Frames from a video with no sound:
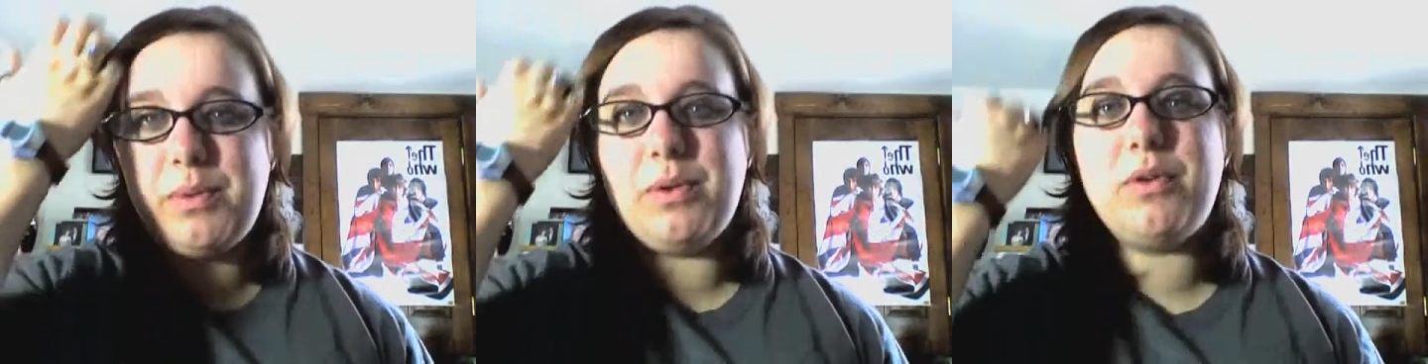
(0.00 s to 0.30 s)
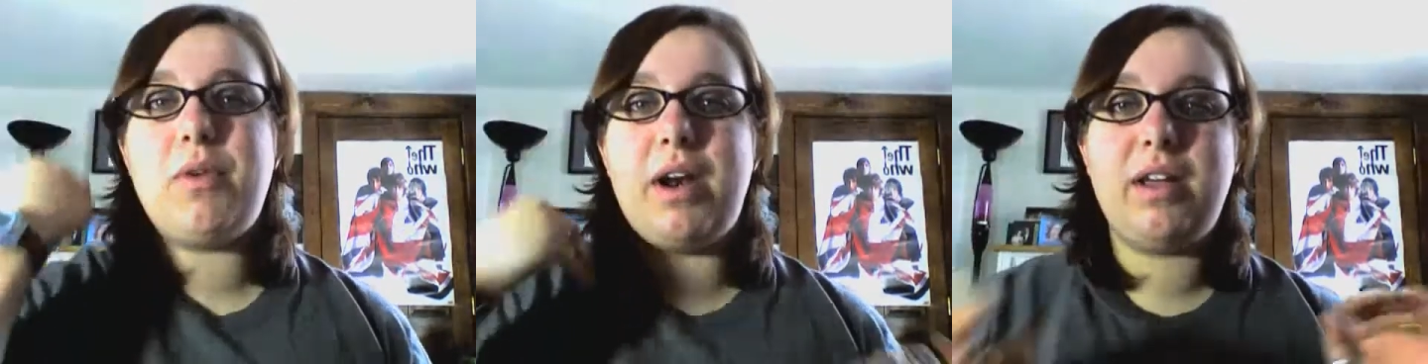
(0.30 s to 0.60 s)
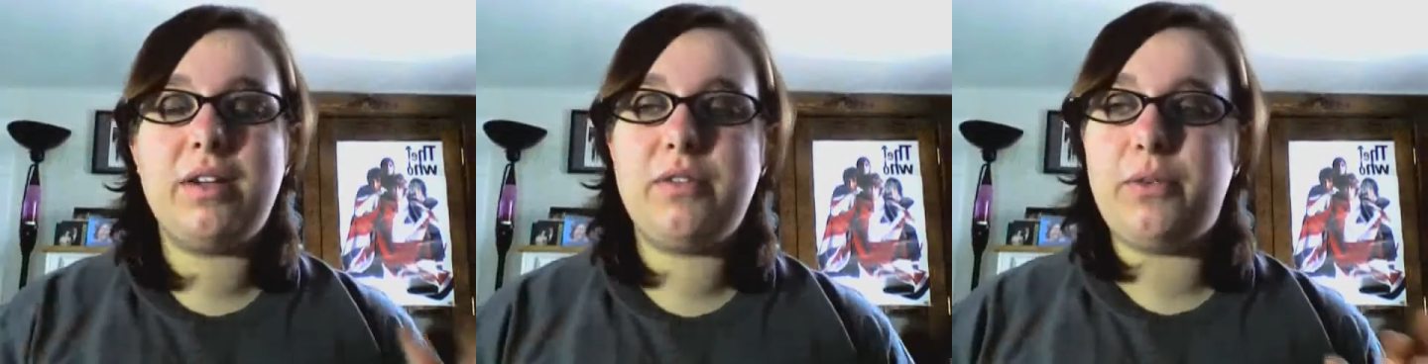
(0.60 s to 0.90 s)
We were
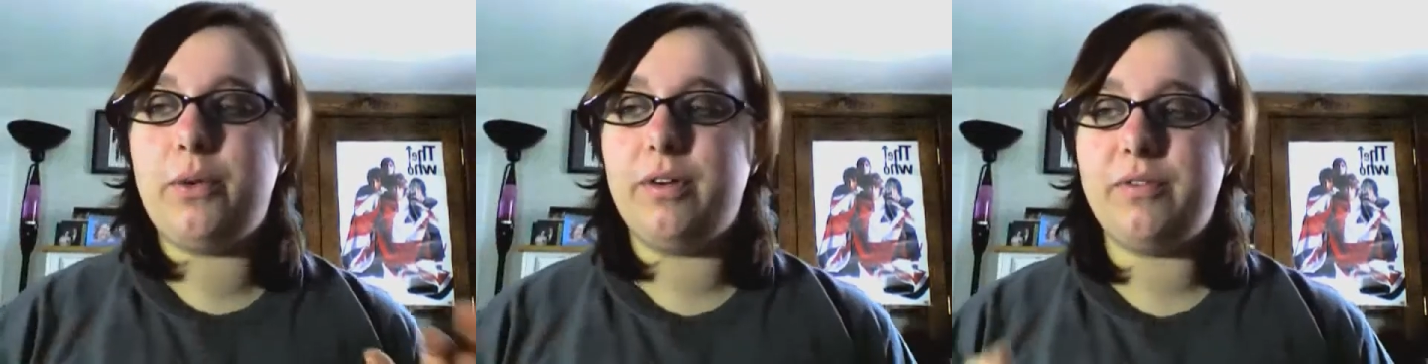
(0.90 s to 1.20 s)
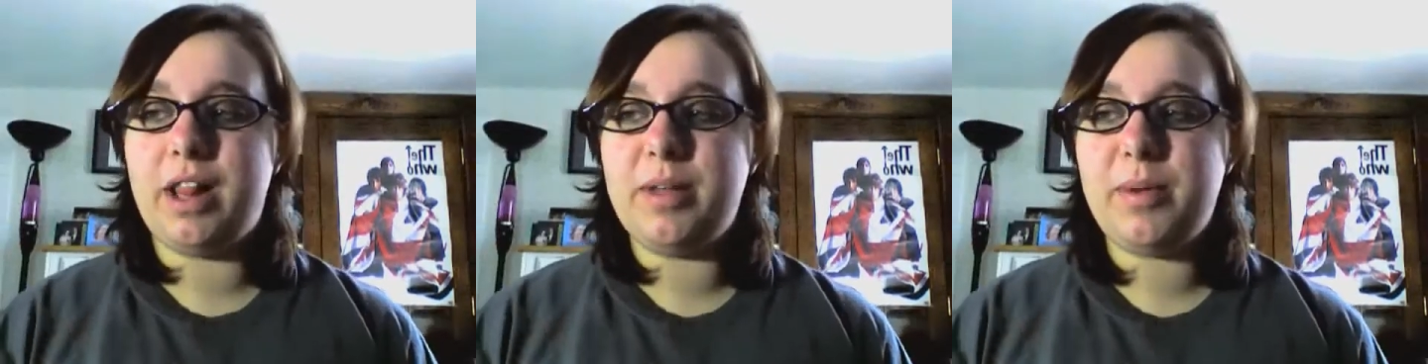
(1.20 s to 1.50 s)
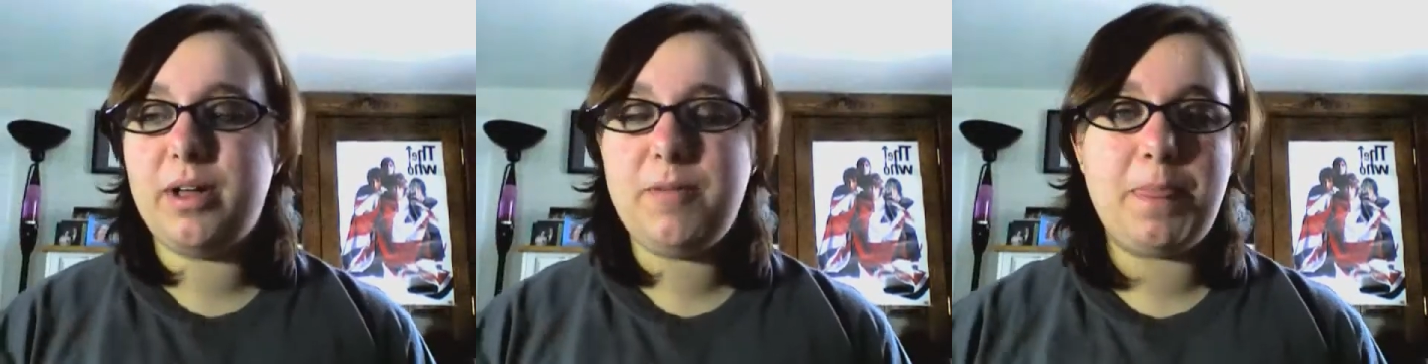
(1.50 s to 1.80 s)
running for
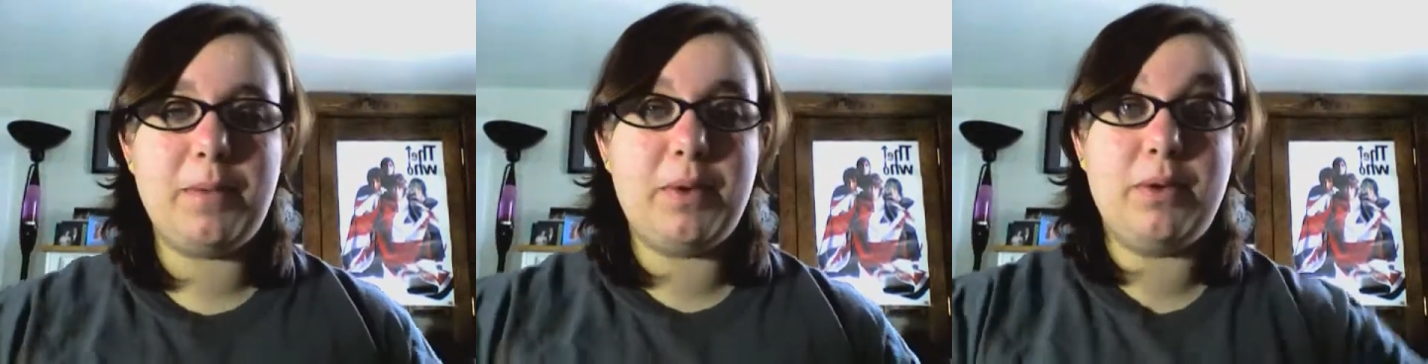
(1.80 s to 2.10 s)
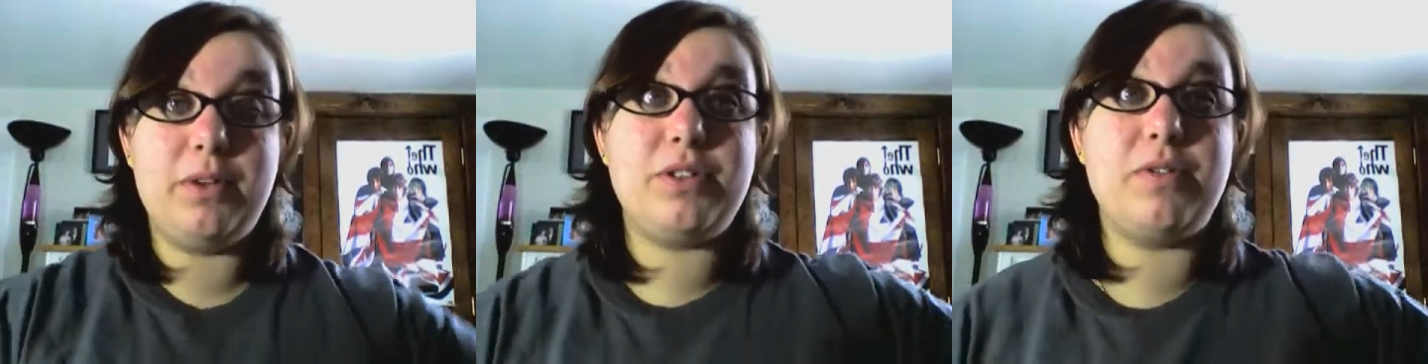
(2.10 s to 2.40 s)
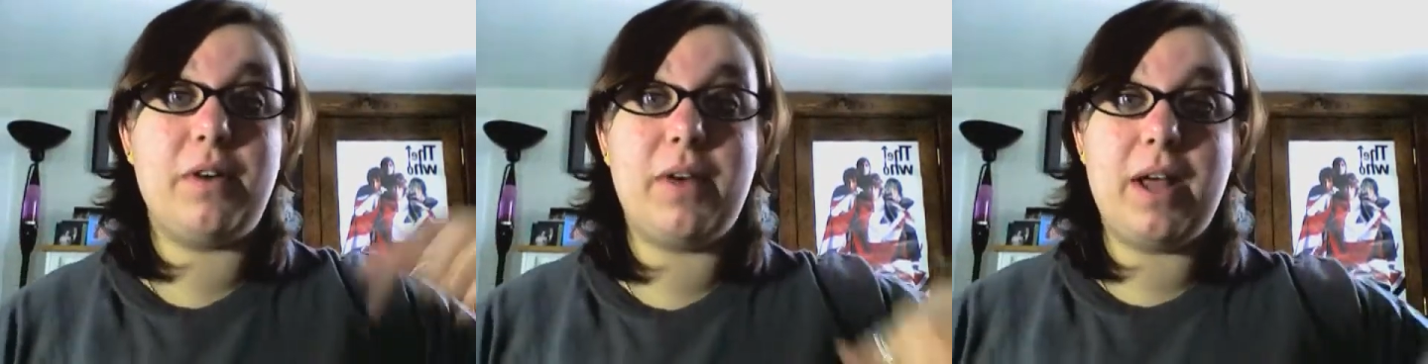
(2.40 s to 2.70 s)
volleyball, and we used
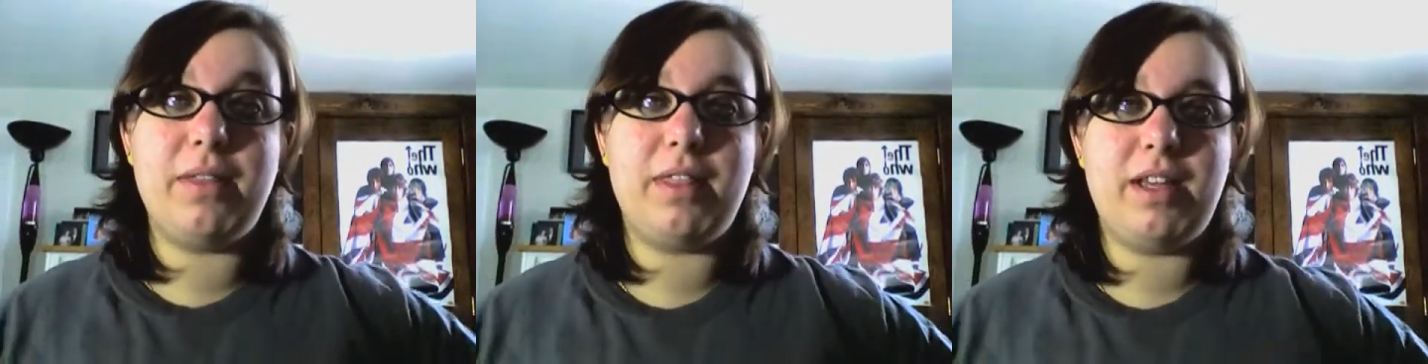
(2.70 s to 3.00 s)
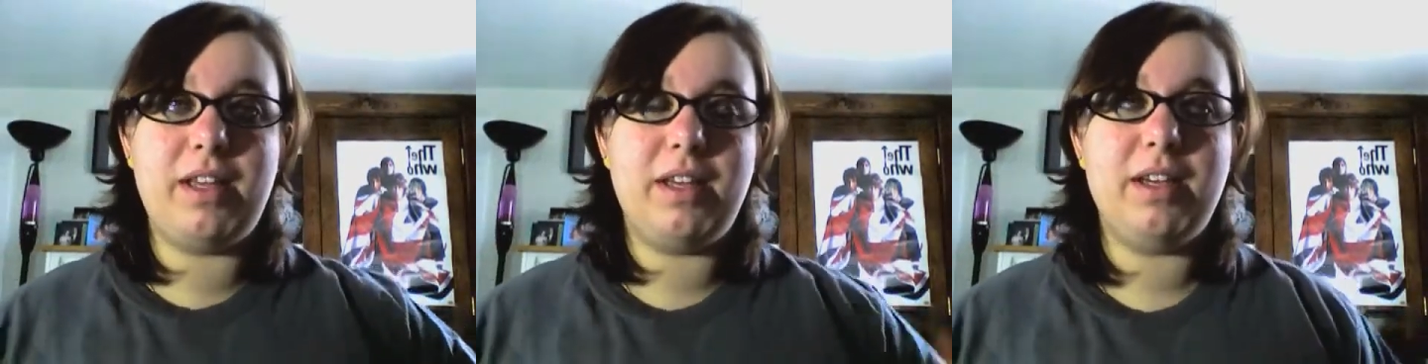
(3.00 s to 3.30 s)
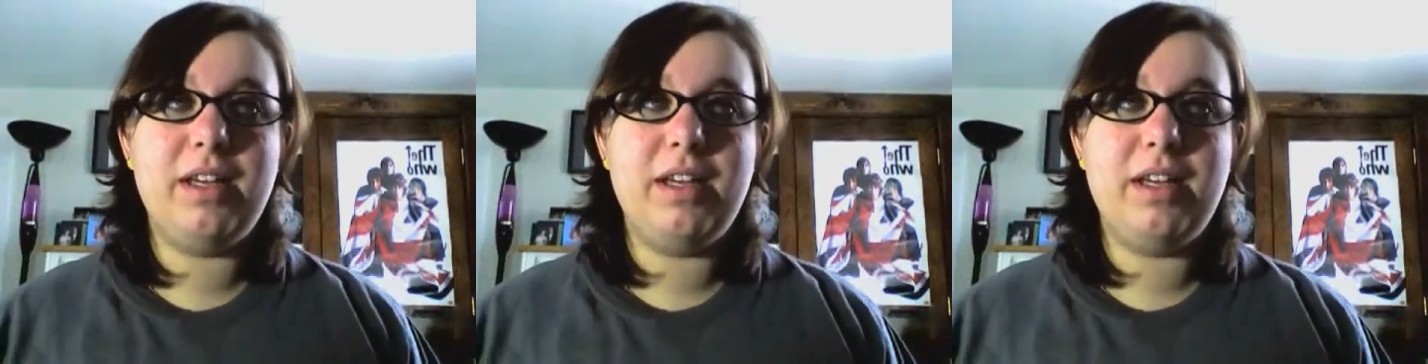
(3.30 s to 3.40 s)
to run around the